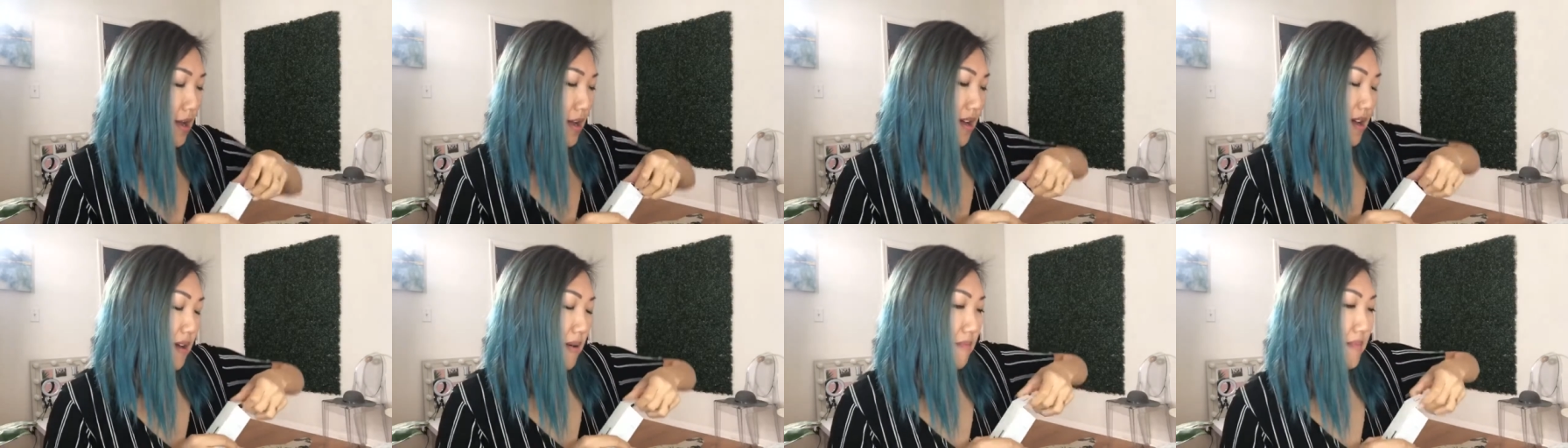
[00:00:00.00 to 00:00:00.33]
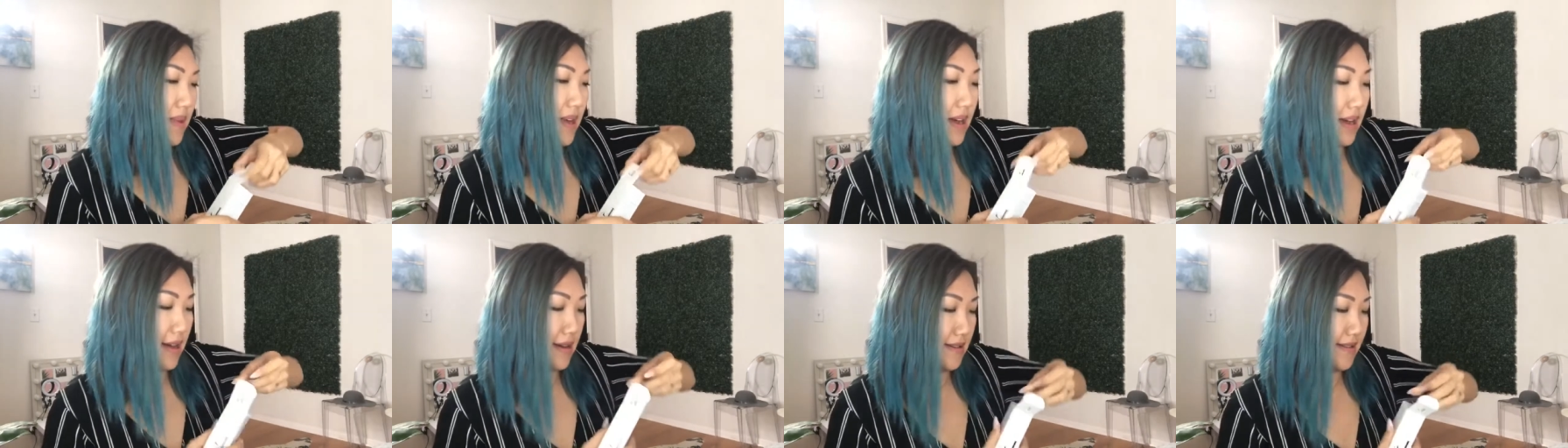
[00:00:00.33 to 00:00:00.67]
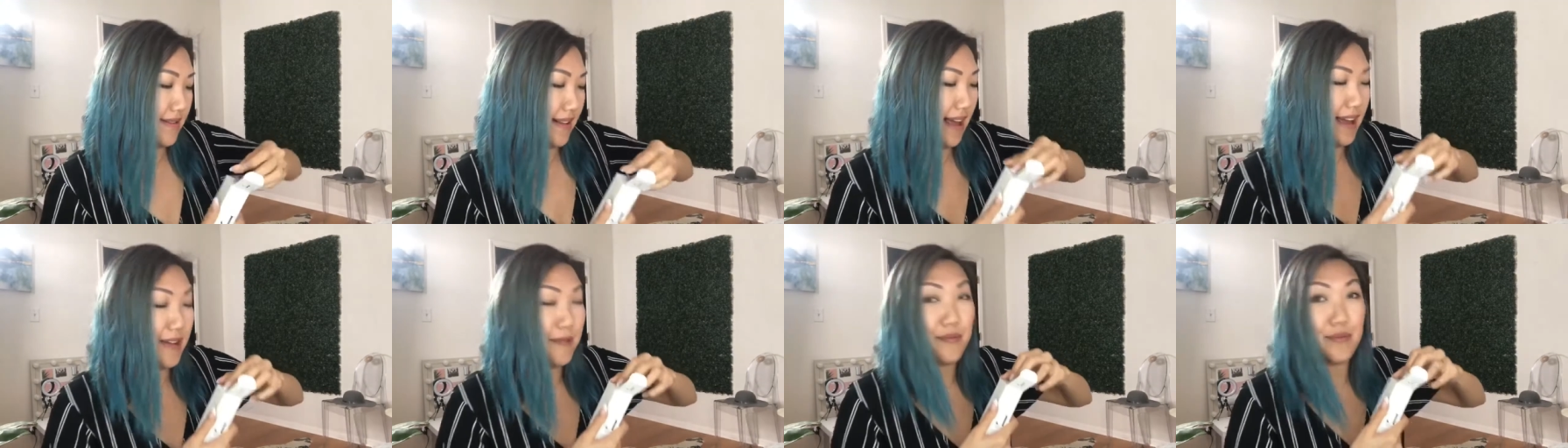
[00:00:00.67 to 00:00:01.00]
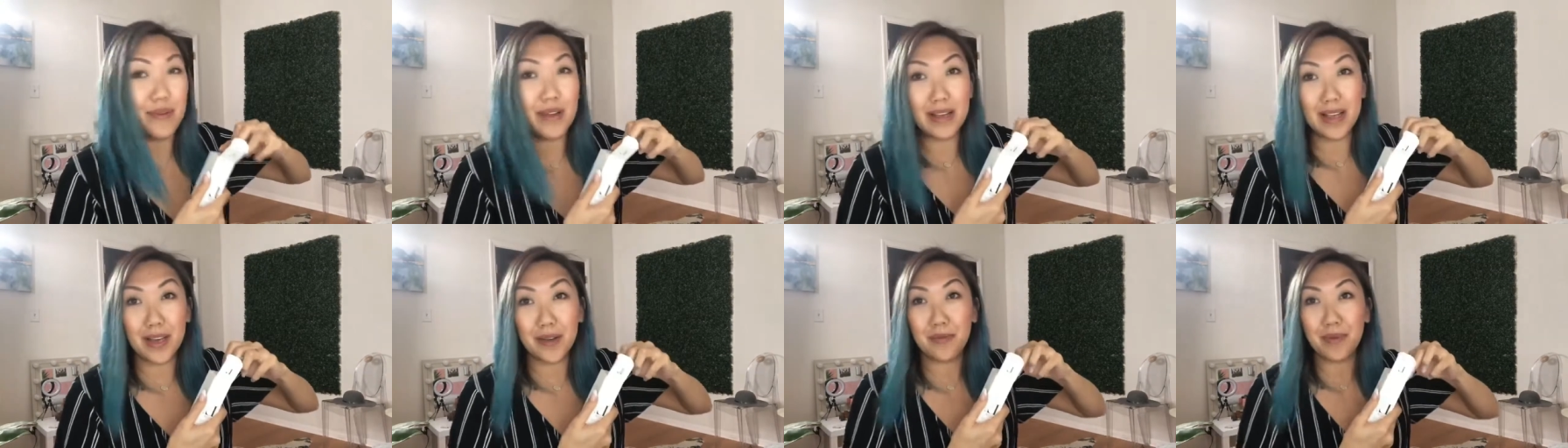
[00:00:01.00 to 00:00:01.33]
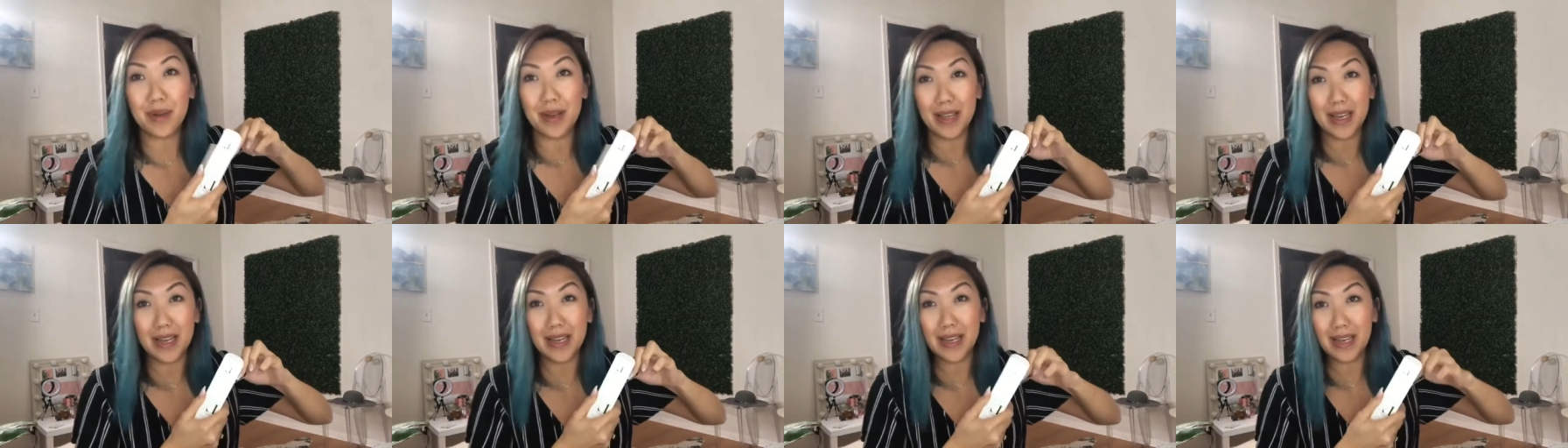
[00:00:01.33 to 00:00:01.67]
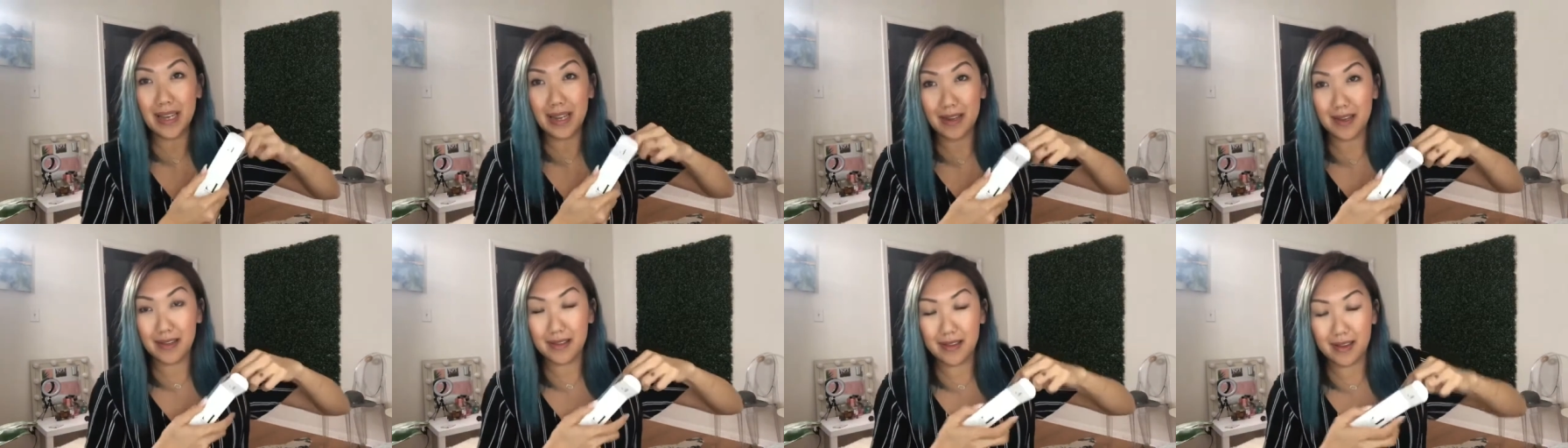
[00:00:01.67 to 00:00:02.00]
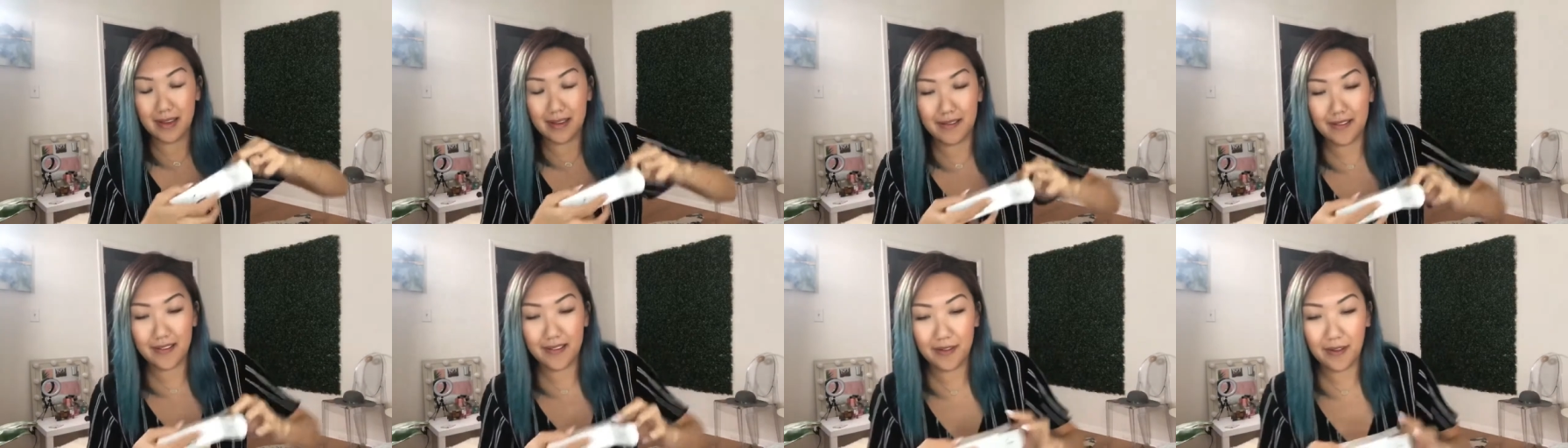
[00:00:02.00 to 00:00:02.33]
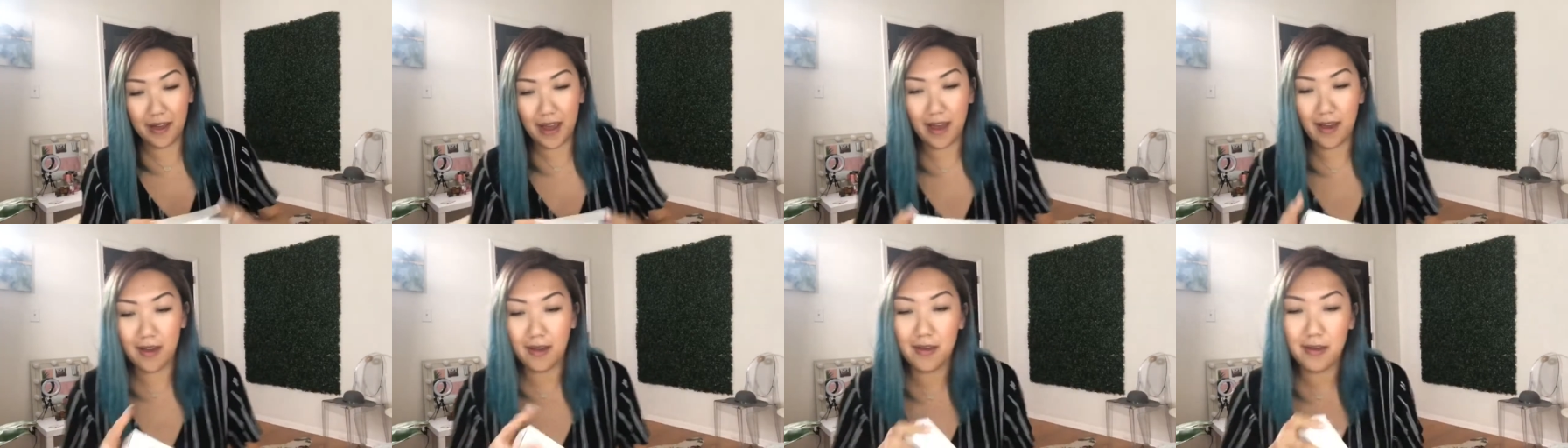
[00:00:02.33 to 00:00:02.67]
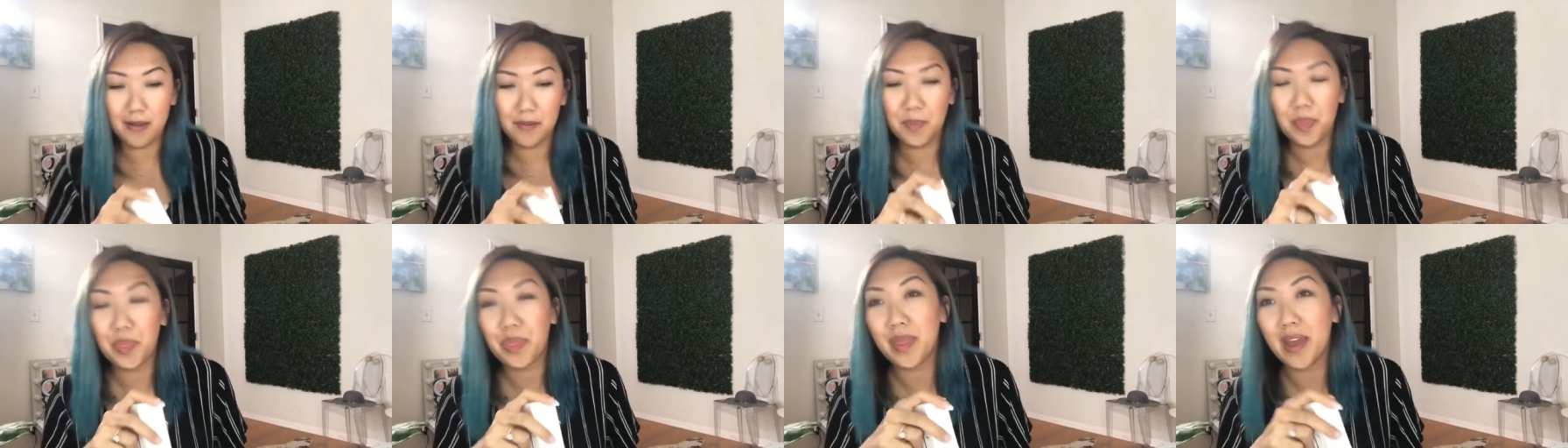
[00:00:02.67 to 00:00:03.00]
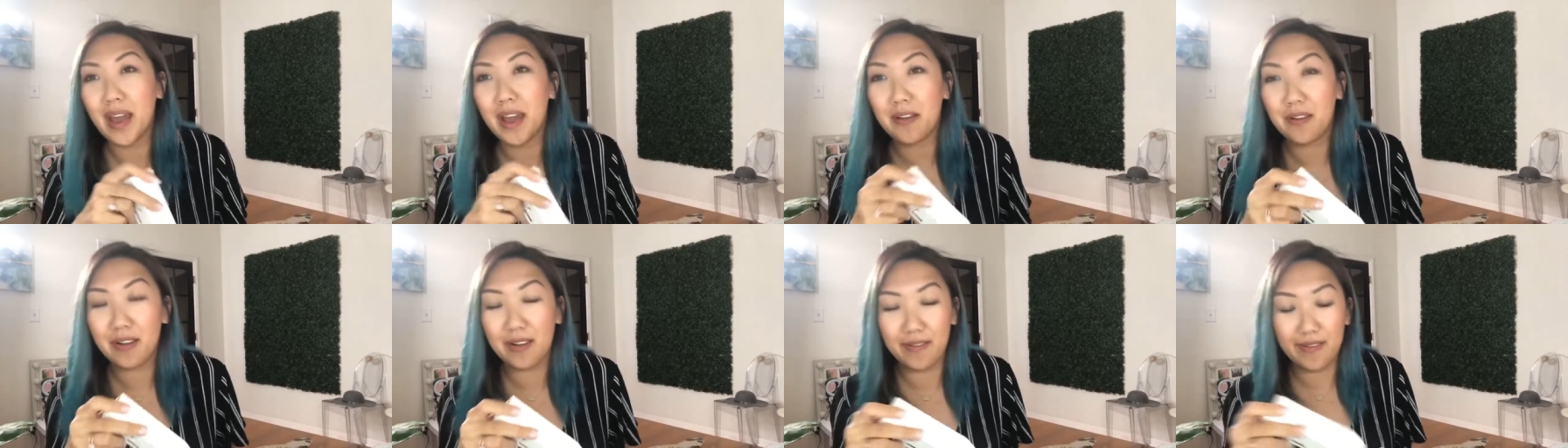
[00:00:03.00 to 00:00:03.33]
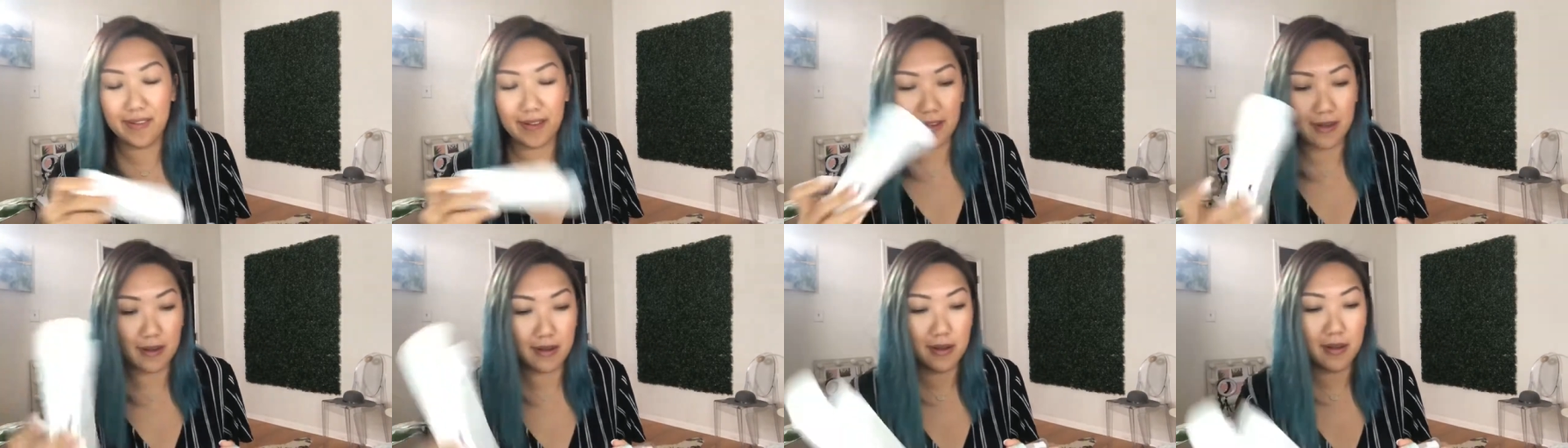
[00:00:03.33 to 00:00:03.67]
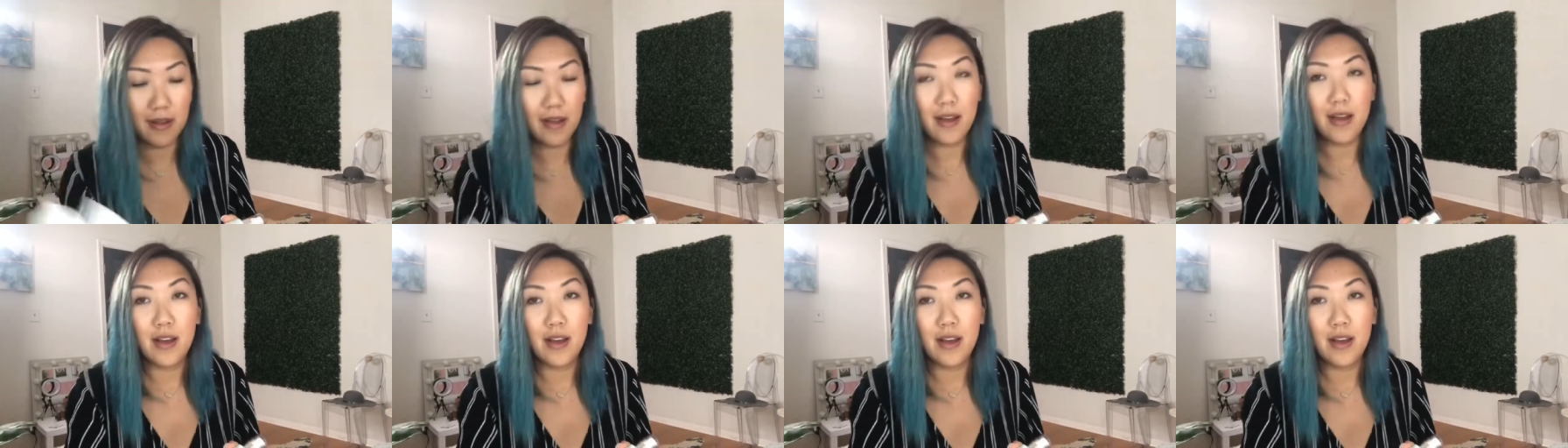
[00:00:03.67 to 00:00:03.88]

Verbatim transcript: because I really, really needed this, okay? Hey, Kristen.